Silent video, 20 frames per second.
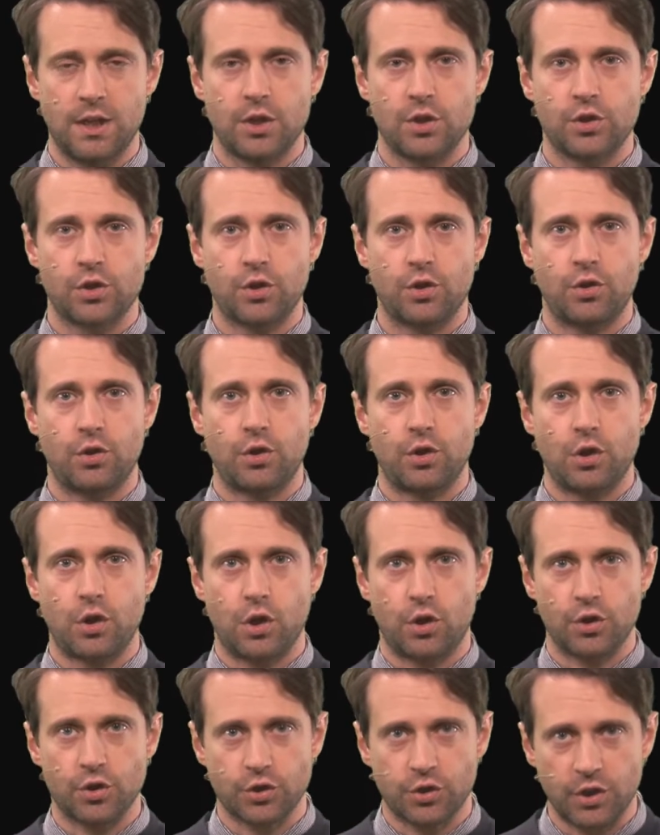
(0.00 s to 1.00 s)
So
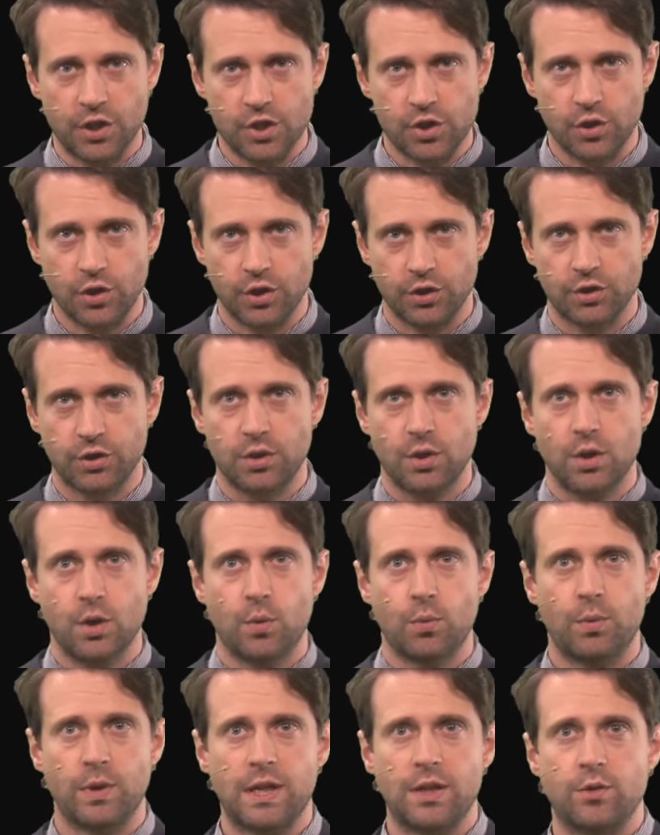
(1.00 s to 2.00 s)
long story short,
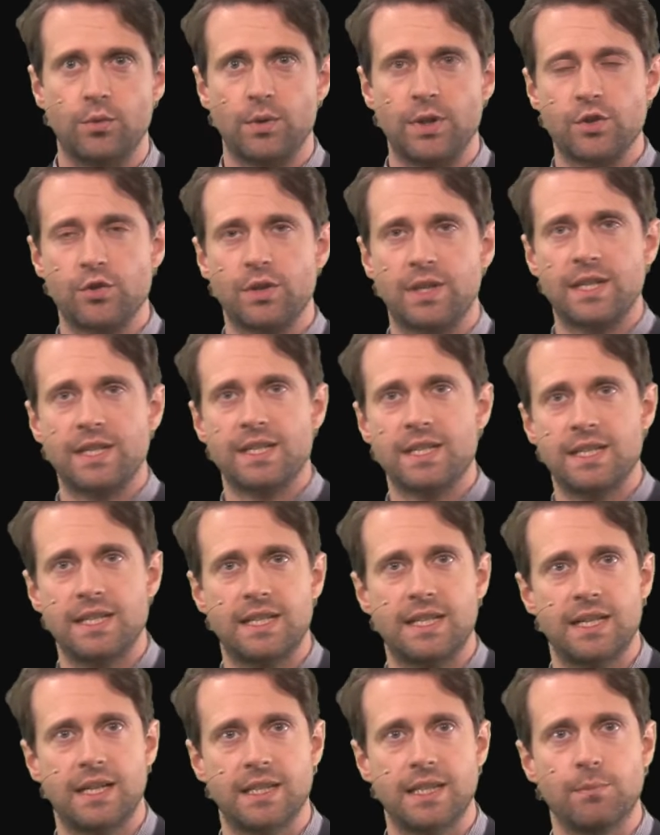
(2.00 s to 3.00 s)
what I do, as you can see
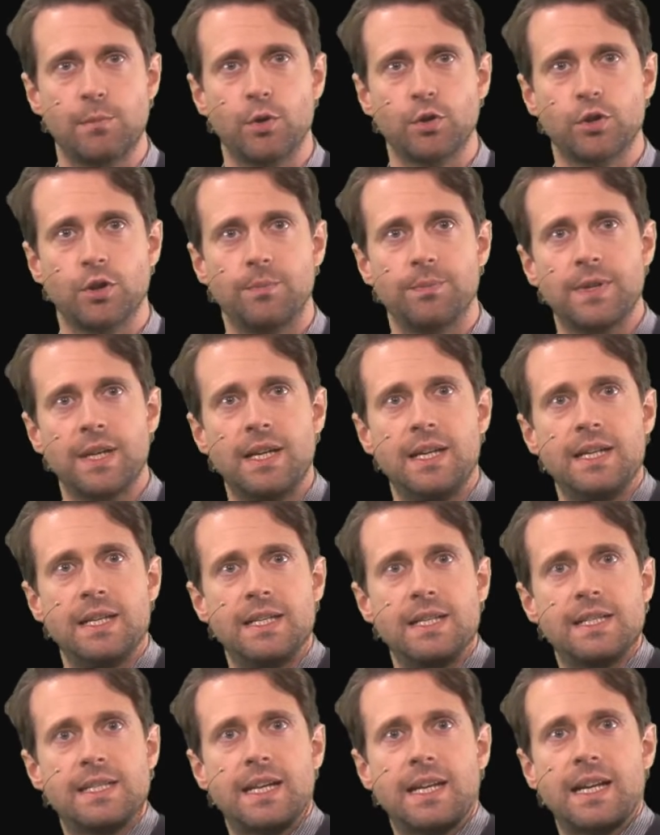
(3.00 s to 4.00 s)
here at the bottom,
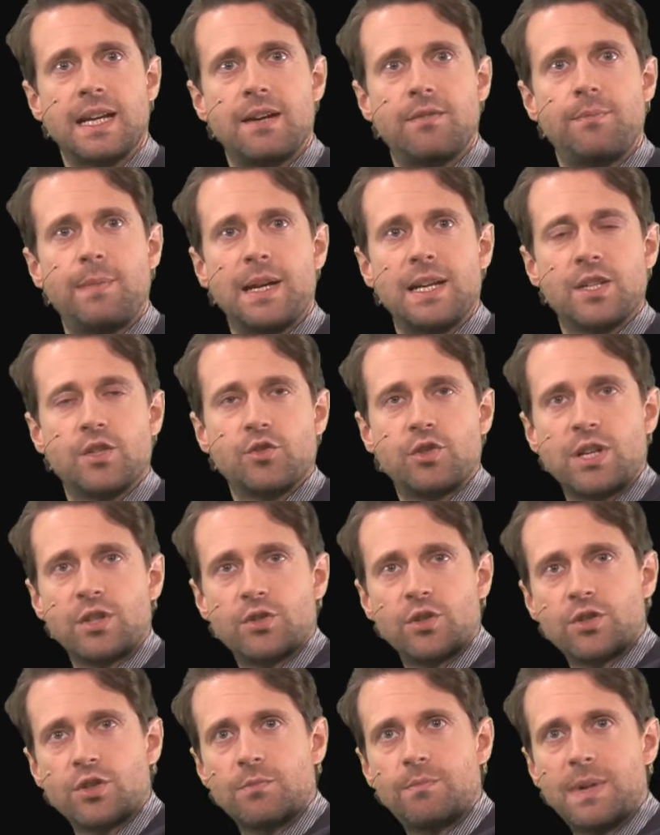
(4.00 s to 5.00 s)
is that I have my
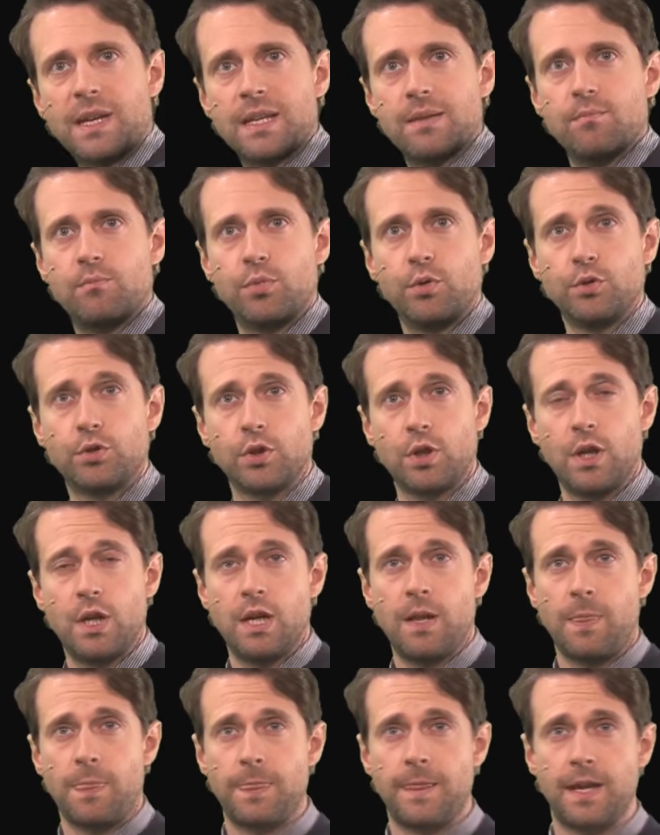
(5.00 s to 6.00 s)
structures of my input.
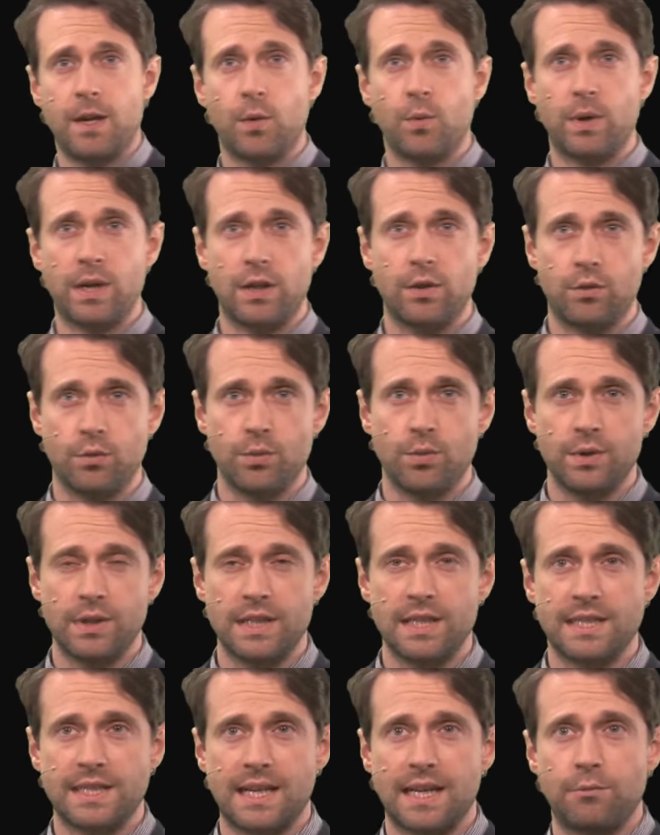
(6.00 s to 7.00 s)
Then what I do
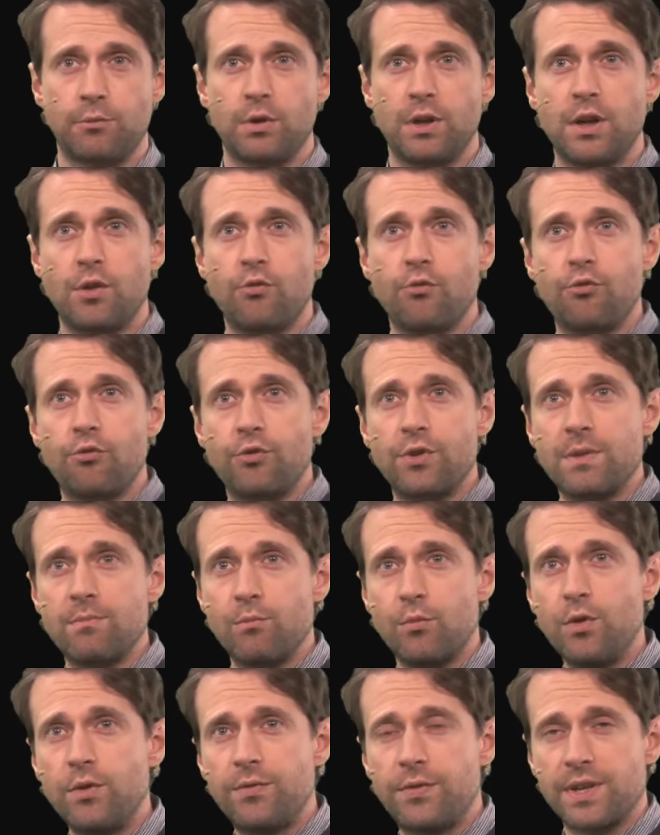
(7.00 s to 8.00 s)
is that I will
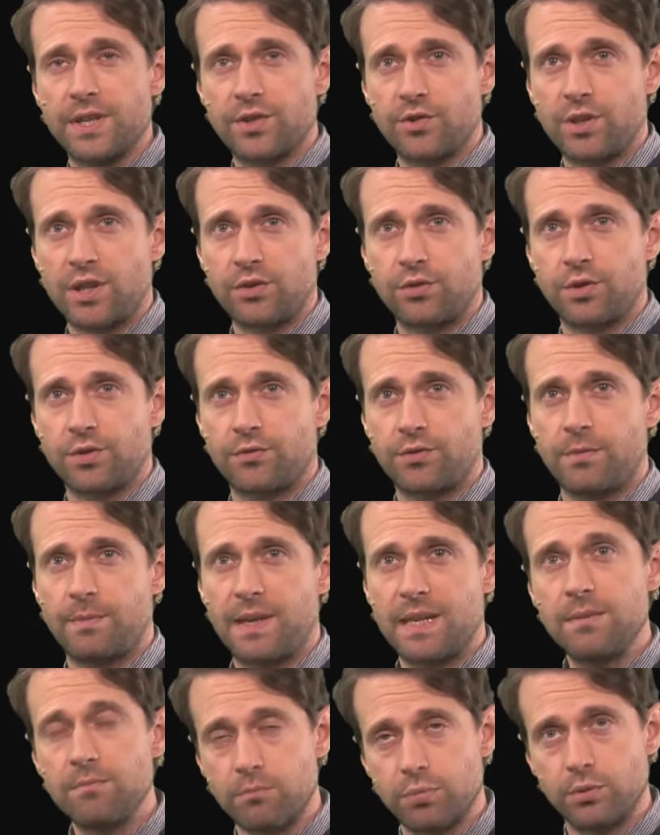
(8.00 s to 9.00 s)
remove structures from
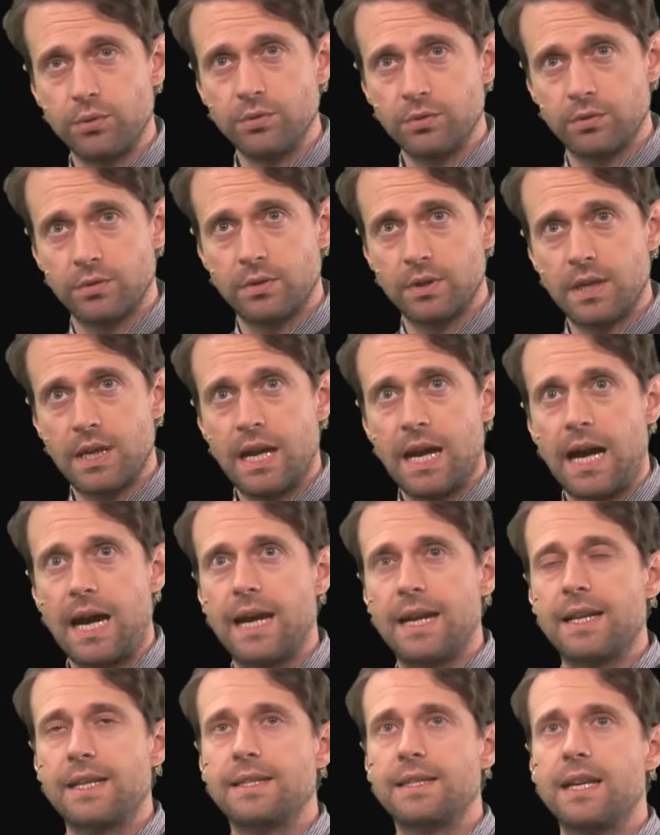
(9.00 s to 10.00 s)
my input.
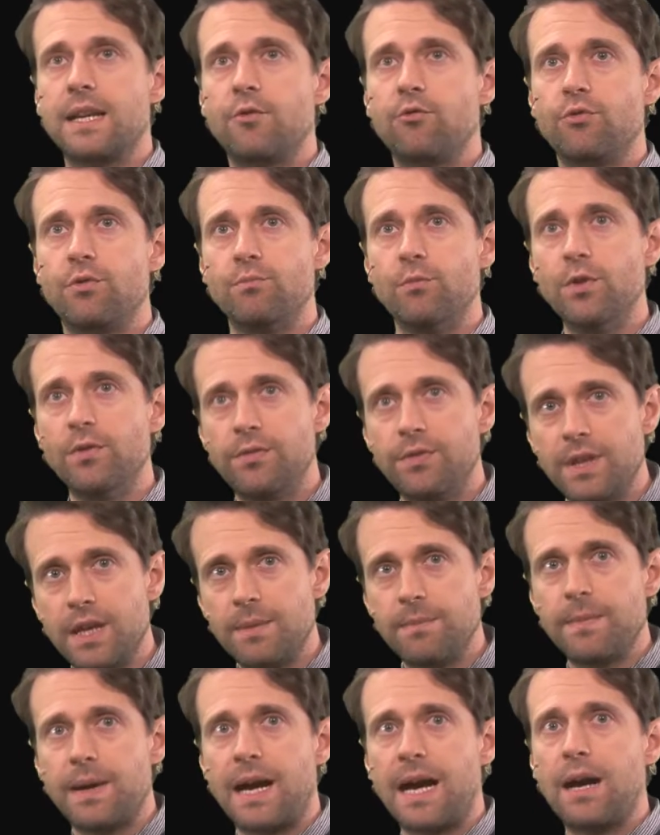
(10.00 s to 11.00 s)
And as I remove
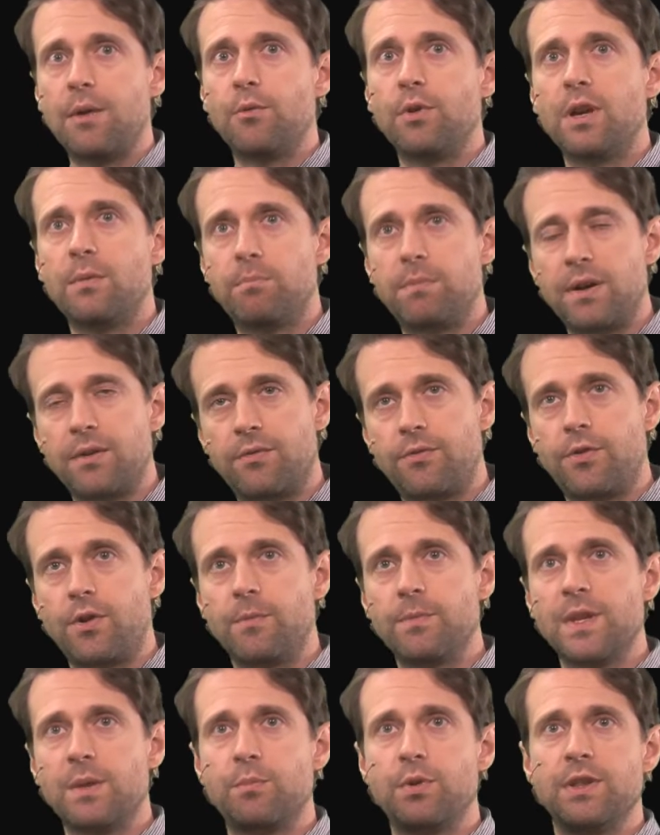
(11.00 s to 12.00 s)
them, I will
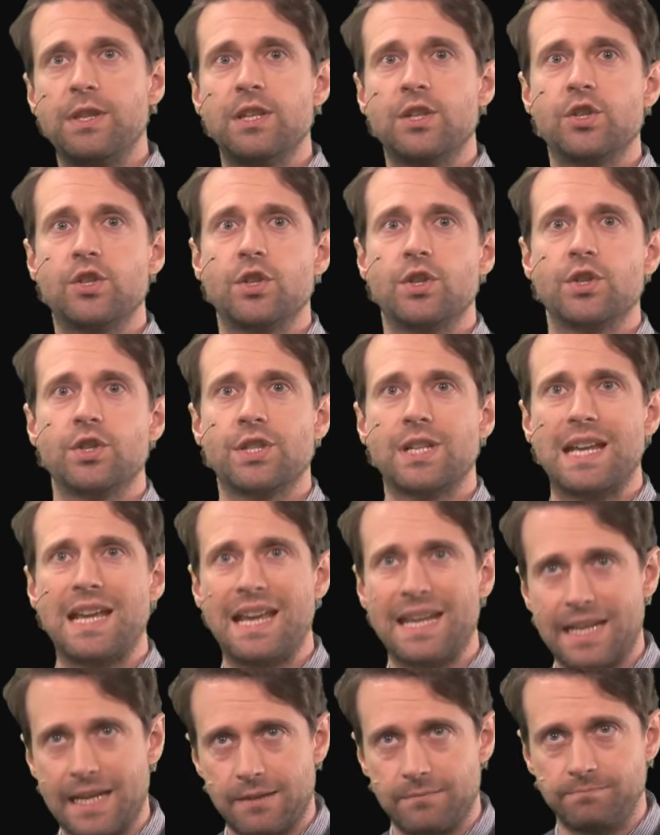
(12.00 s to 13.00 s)
perform the predictions
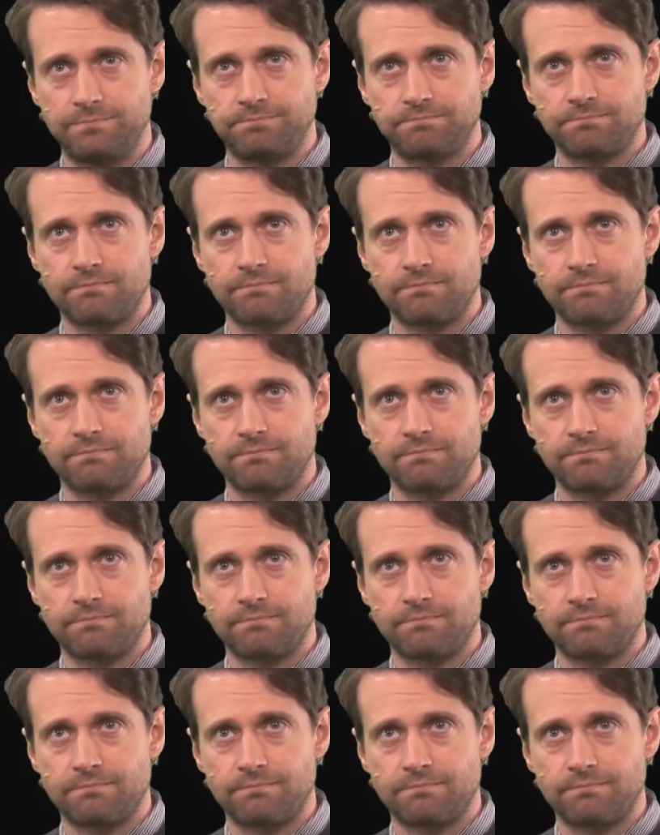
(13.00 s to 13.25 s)
again.